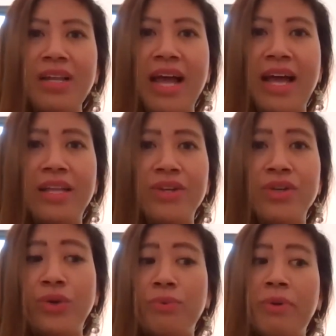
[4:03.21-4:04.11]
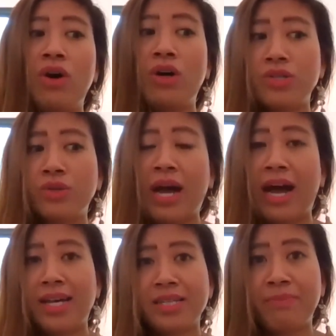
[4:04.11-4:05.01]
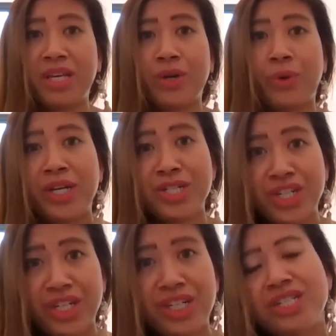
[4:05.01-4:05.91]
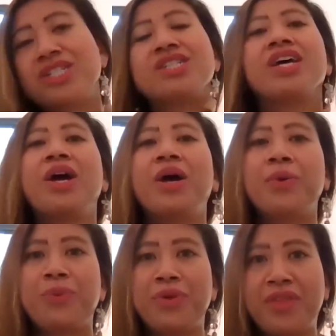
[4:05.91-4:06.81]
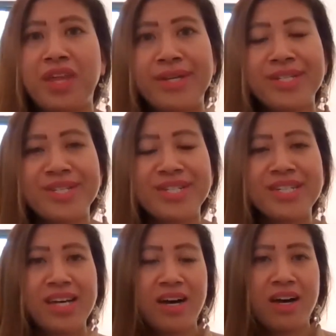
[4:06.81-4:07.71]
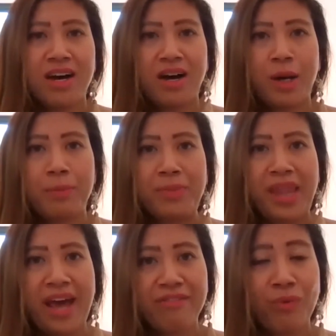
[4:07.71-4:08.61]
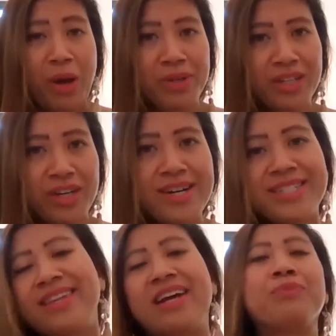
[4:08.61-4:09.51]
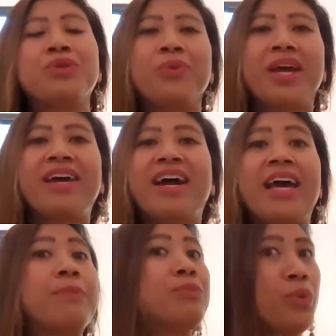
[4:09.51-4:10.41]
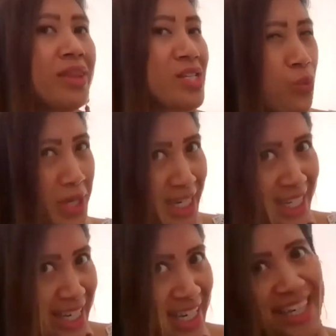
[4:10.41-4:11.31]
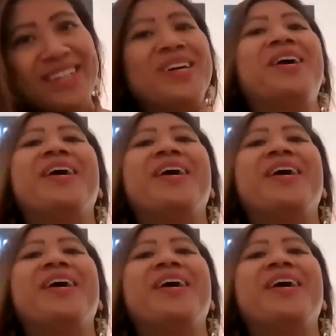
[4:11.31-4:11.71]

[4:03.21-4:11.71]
And you know, you may also ask me questions with these um, live webinars that I'm doing. Again, I'm doing this weekly.